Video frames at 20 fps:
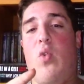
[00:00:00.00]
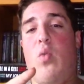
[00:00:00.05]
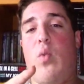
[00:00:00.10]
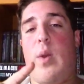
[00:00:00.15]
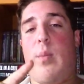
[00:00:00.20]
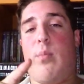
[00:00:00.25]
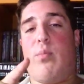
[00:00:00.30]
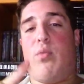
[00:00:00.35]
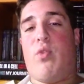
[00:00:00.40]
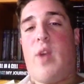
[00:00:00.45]

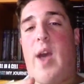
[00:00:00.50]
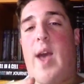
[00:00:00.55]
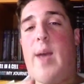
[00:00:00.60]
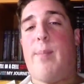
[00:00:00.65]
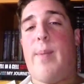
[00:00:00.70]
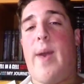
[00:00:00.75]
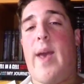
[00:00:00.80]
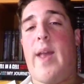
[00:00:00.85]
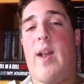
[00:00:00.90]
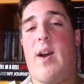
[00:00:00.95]
where
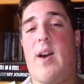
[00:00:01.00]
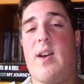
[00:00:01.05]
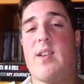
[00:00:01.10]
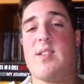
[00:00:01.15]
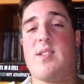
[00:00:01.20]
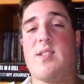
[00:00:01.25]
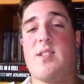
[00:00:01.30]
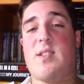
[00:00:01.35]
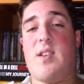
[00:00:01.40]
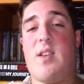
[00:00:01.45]
Brad
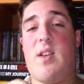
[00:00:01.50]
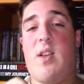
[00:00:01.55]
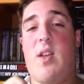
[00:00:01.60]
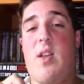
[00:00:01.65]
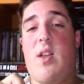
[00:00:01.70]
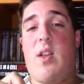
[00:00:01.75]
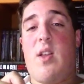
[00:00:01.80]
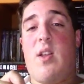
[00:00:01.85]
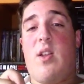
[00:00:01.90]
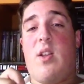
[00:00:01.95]
Maddox
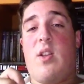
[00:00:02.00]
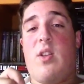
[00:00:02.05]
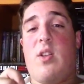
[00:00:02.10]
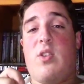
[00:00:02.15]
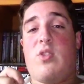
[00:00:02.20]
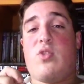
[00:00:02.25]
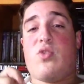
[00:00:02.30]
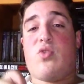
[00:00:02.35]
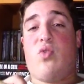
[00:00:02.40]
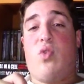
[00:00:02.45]

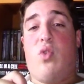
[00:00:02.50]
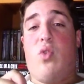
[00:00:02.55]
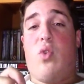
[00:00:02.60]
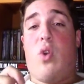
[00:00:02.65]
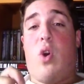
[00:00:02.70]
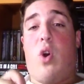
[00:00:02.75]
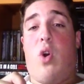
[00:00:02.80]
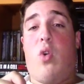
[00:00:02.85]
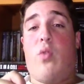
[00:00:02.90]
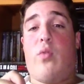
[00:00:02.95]

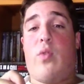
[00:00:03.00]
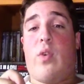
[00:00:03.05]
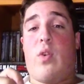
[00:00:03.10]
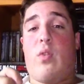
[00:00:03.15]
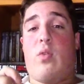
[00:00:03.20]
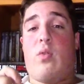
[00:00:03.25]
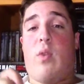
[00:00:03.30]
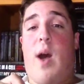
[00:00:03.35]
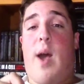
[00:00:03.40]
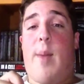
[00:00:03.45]
screwed
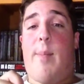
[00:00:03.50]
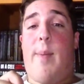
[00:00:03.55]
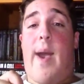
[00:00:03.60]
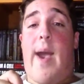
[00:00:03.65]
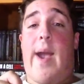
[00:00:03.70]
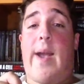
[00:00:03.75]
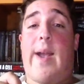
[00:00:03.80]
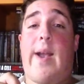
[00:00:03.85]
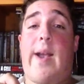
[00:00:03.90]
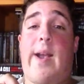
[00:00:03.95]
over
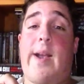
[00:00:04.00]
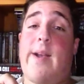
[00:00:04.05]
Ryback